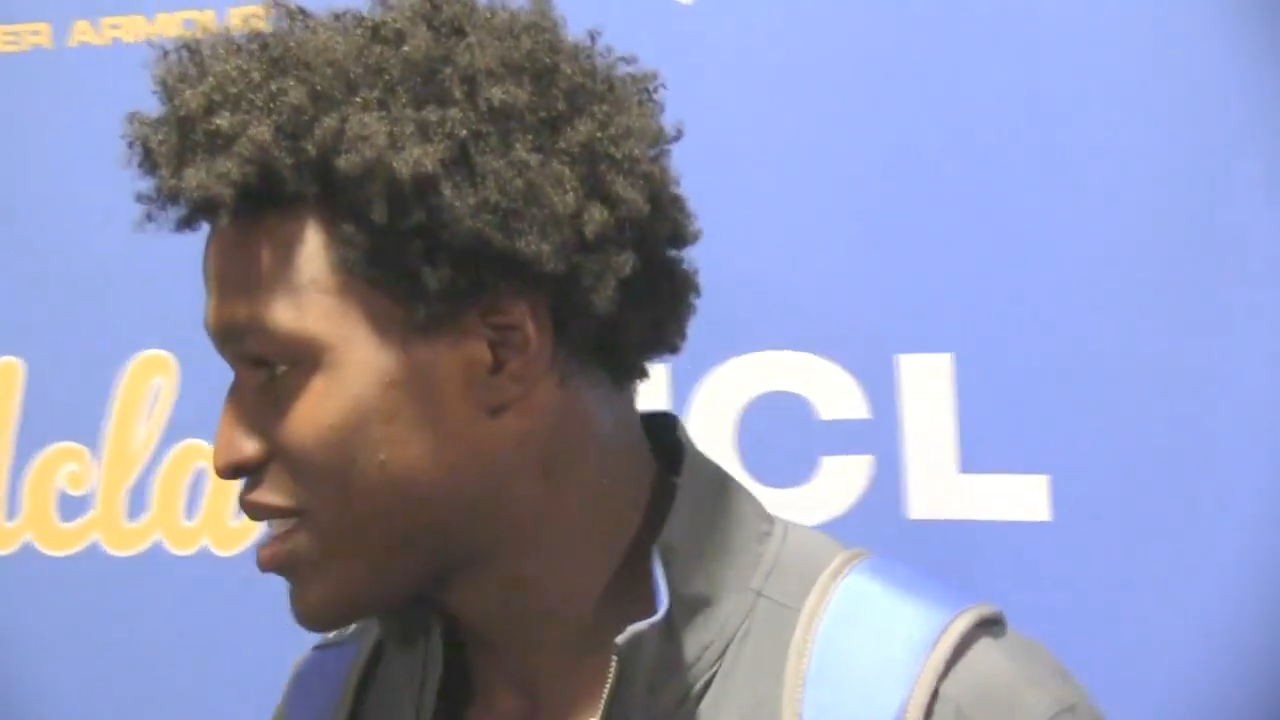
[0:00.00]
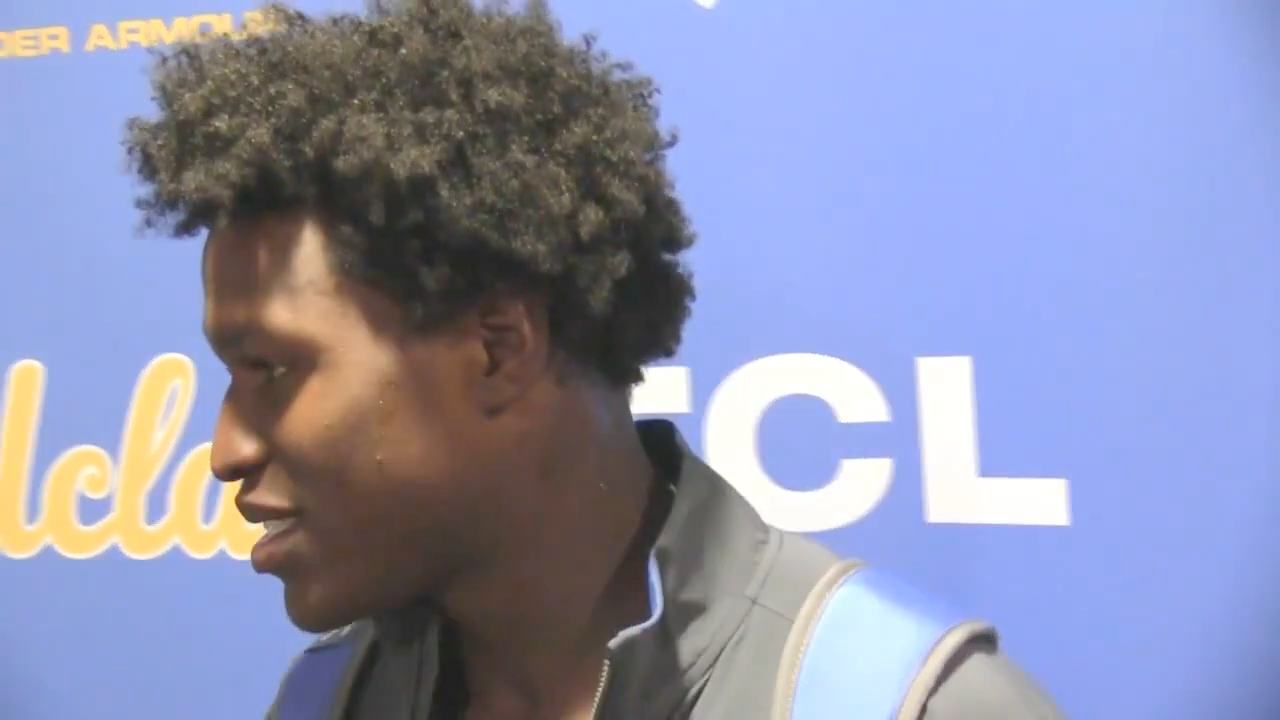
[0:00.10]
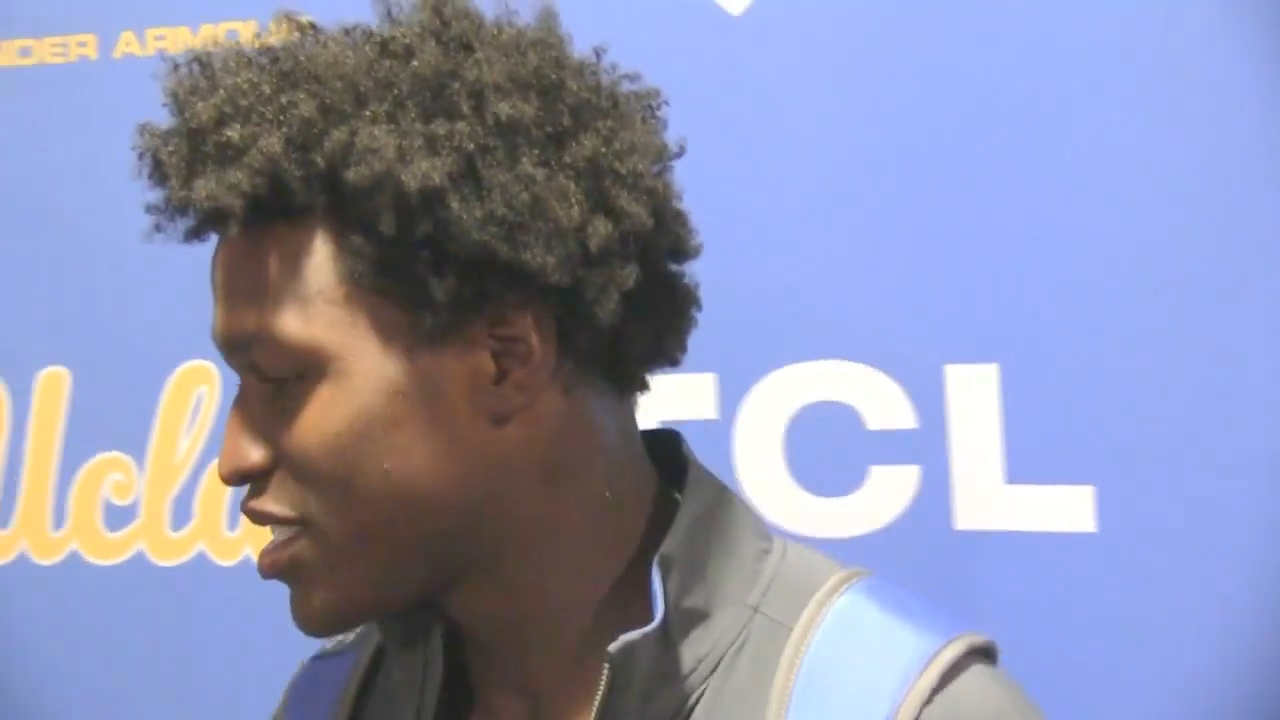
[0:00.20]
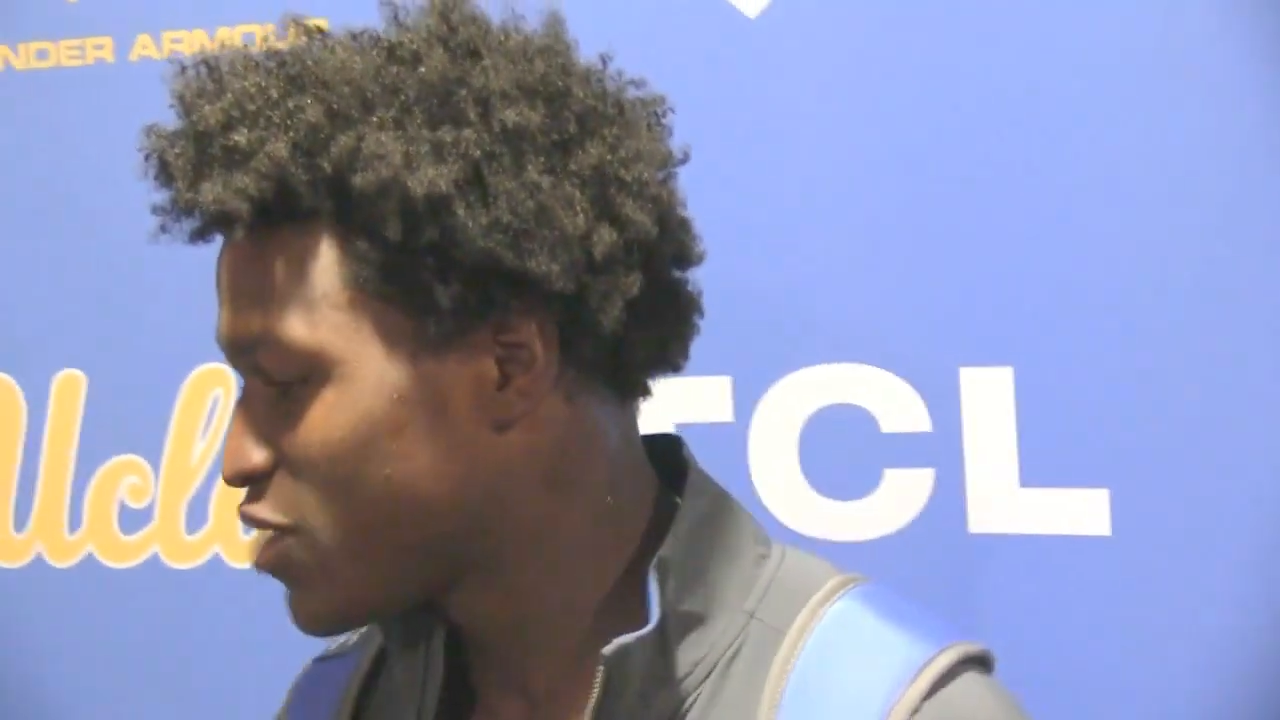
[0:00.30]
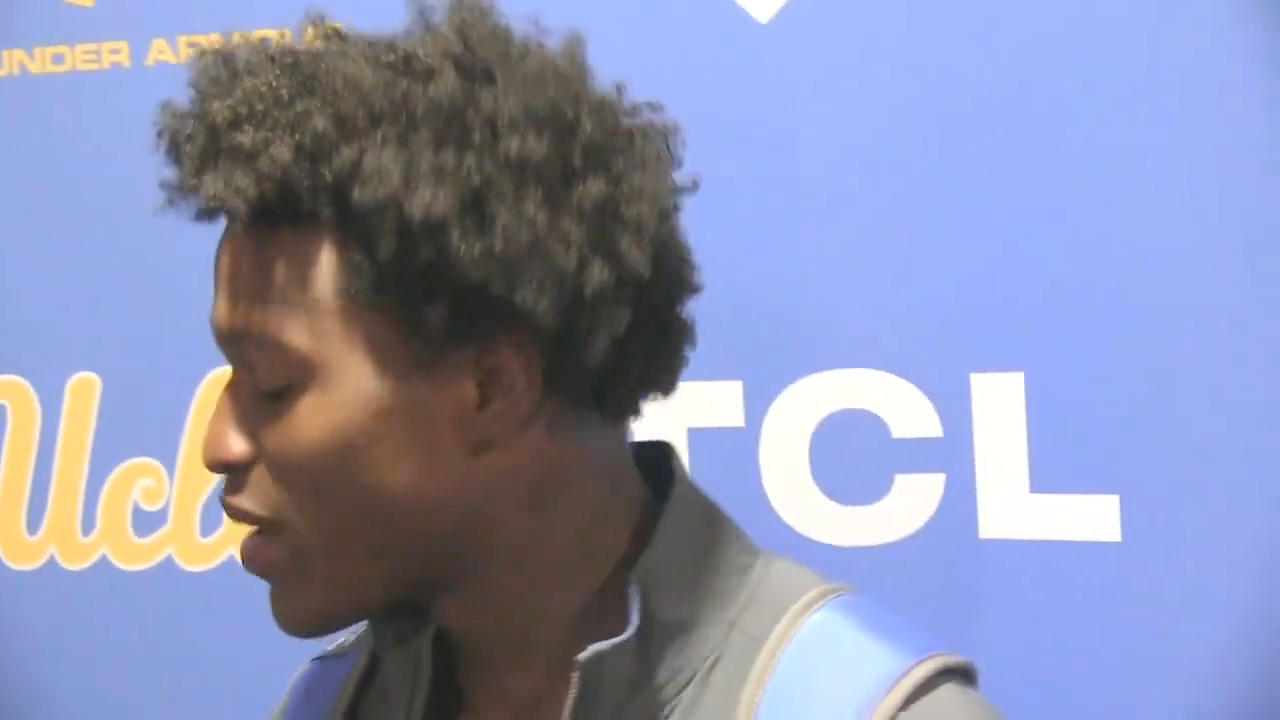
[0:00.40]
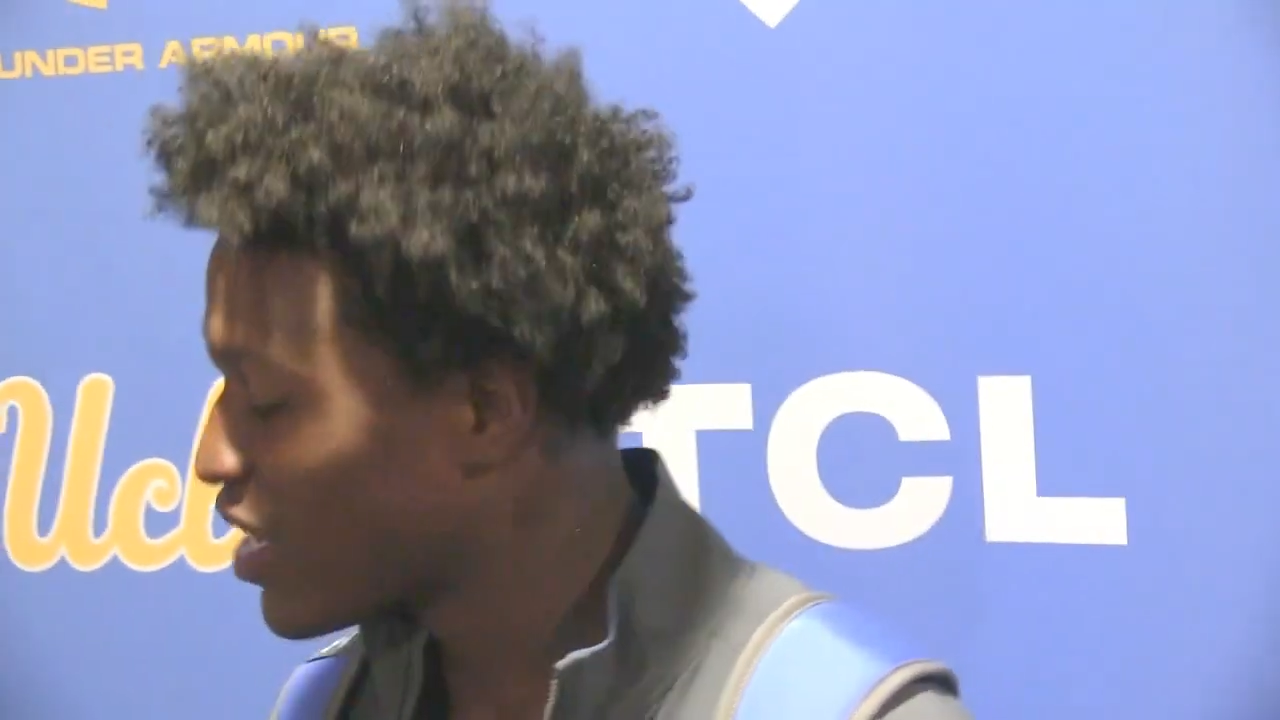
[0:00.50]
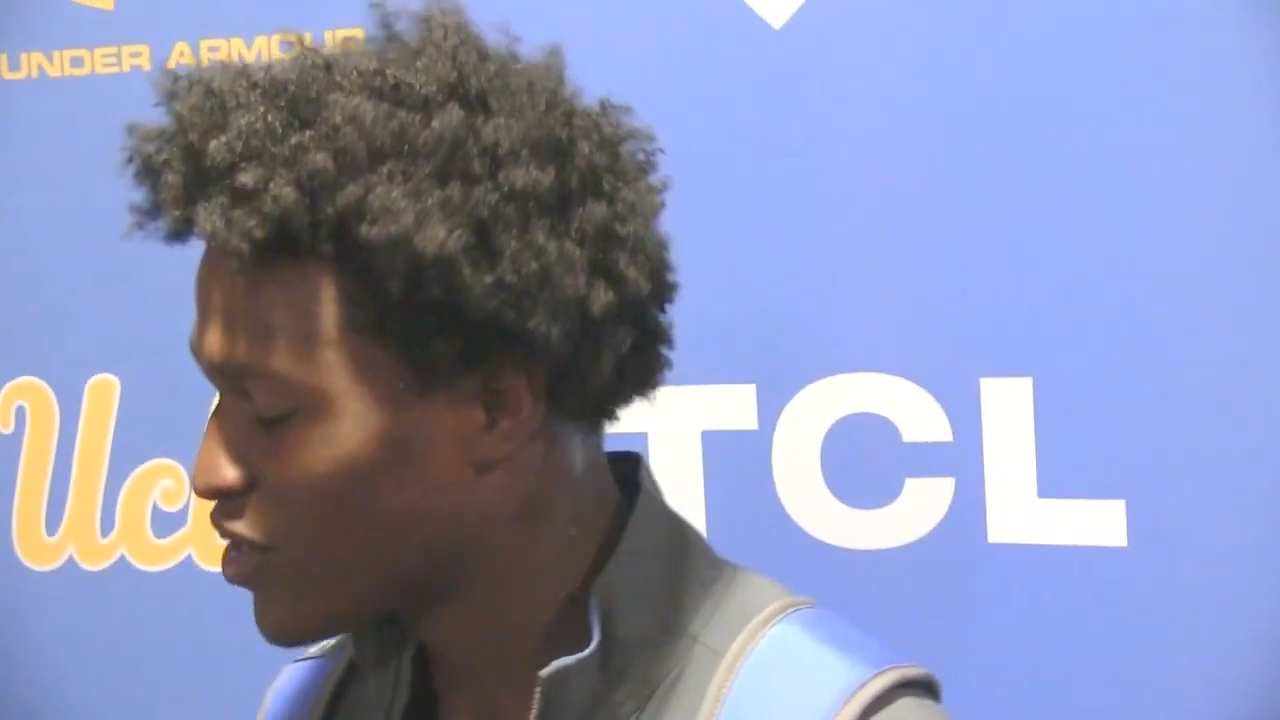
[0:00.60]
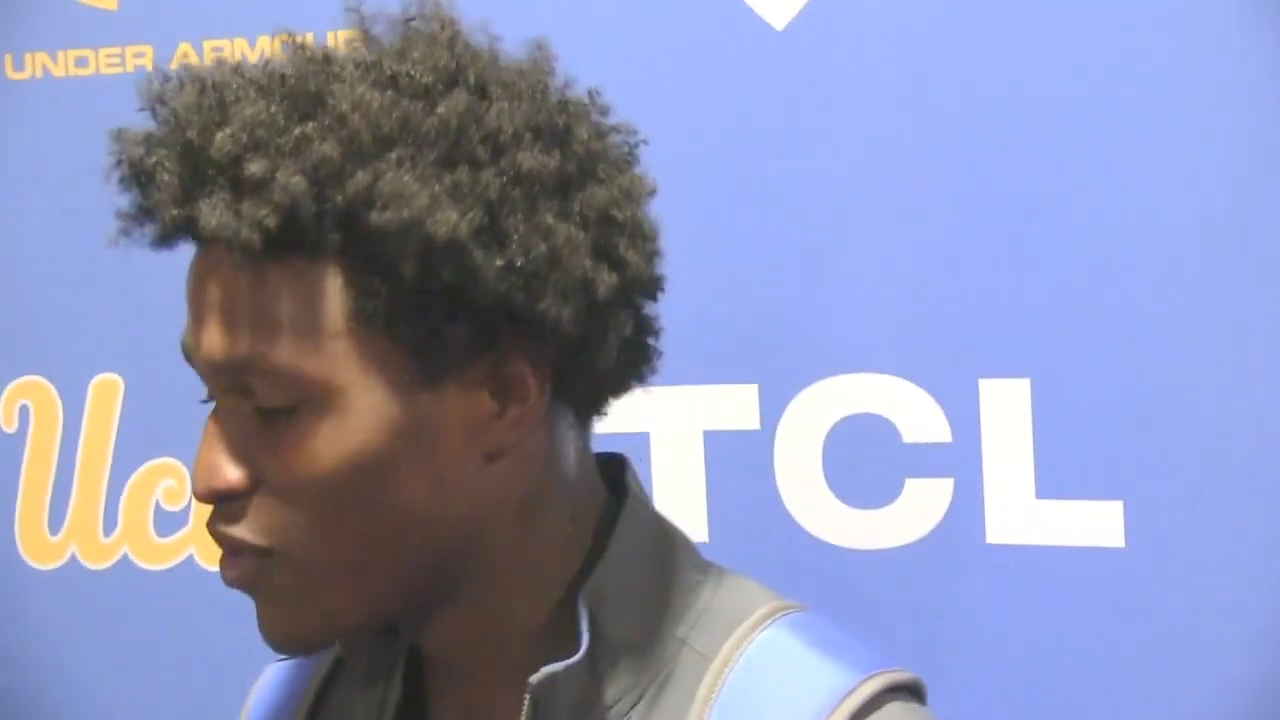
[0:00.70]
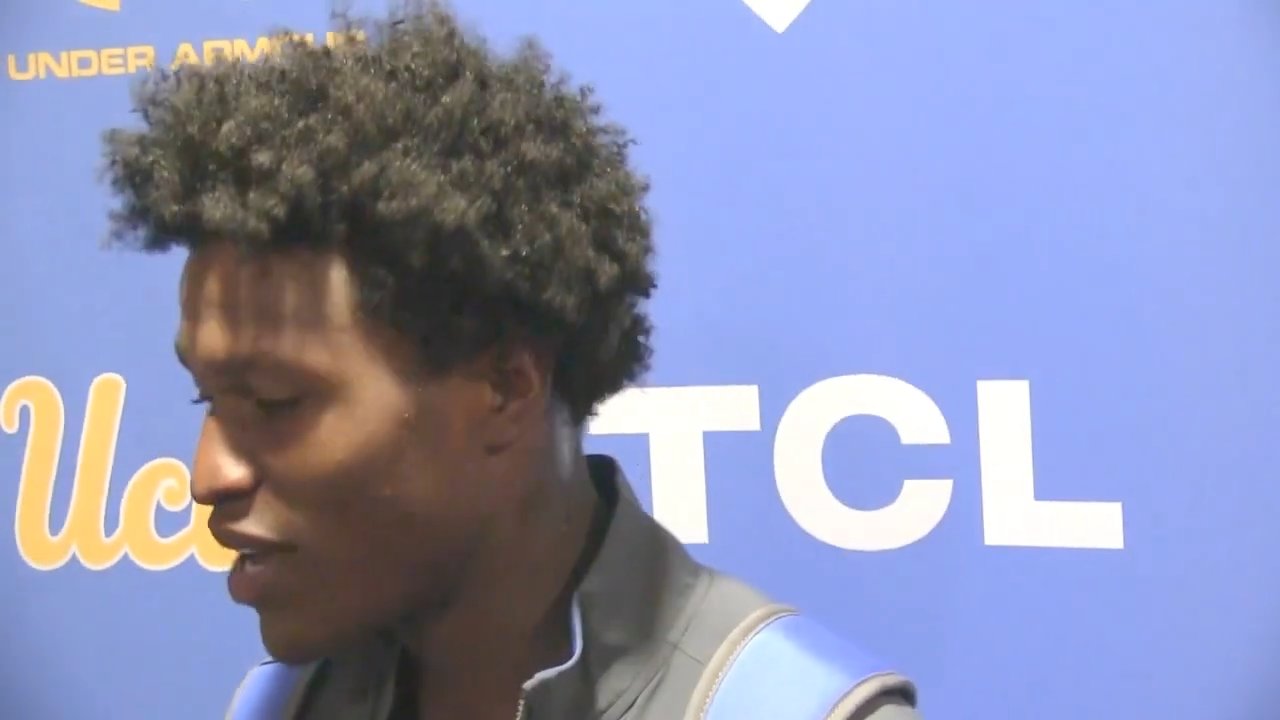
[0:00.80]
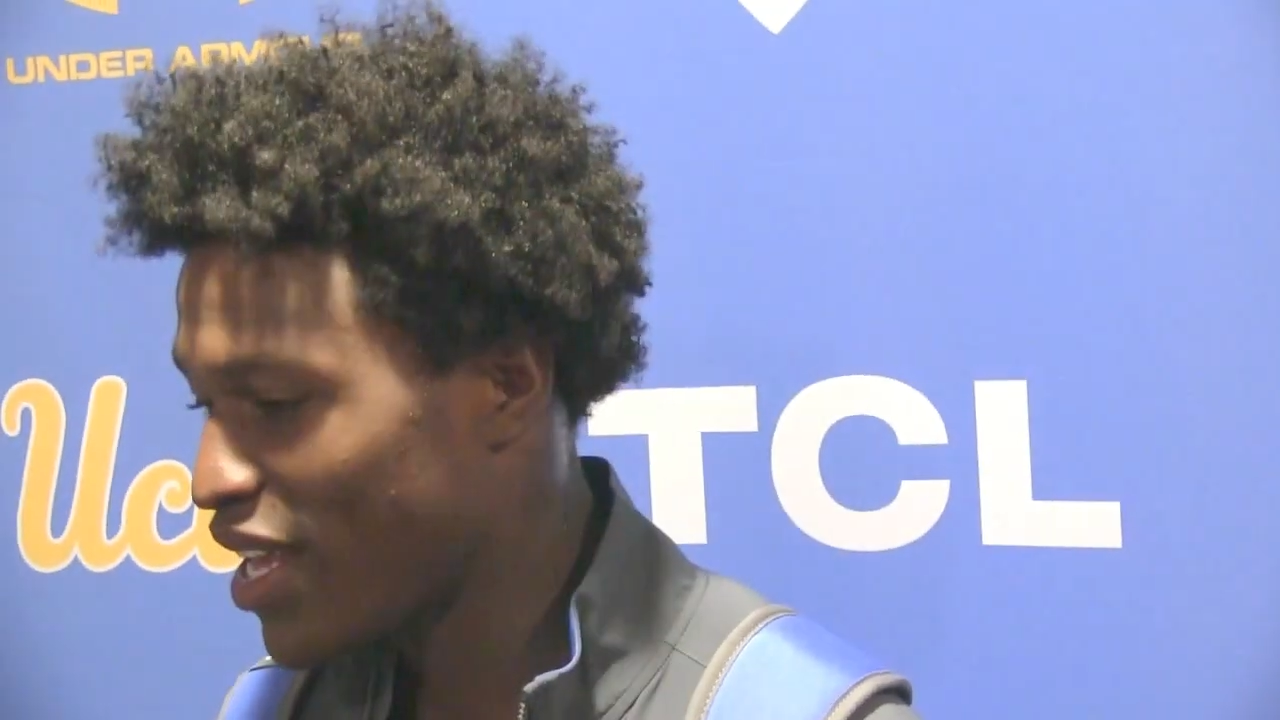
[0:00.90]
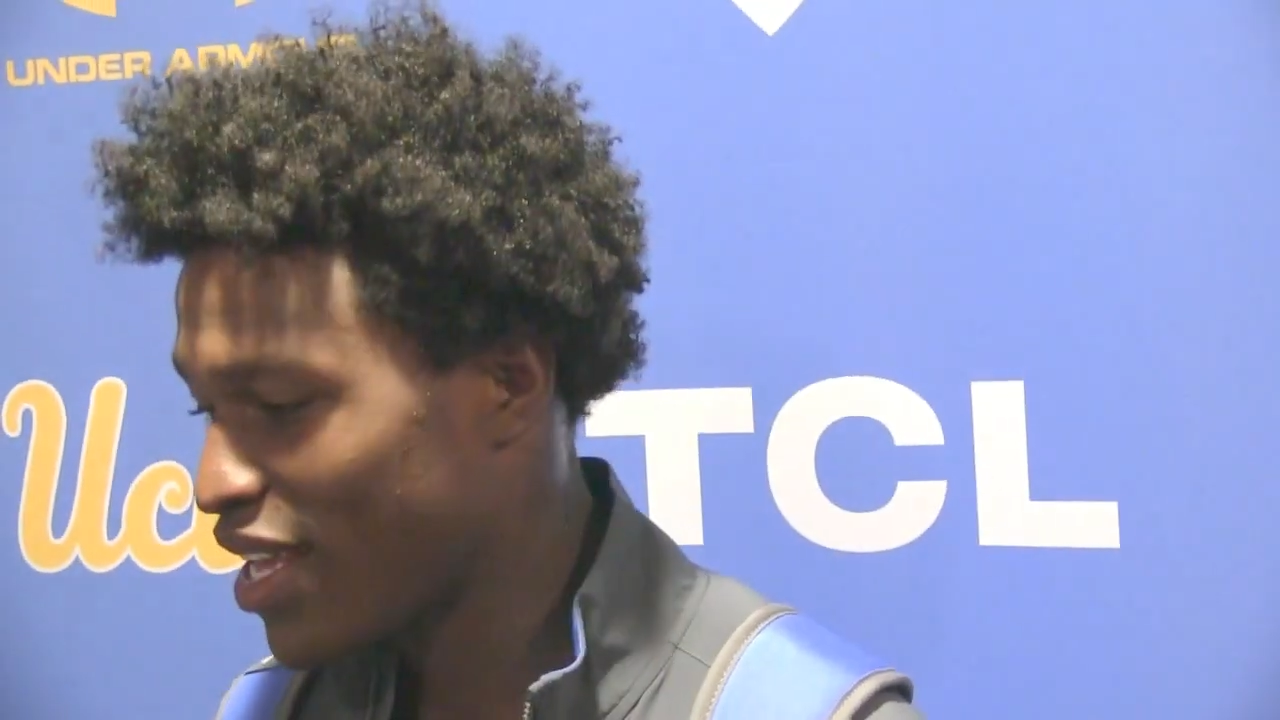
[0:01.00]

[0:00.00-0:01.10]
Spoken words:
and since he's passed away,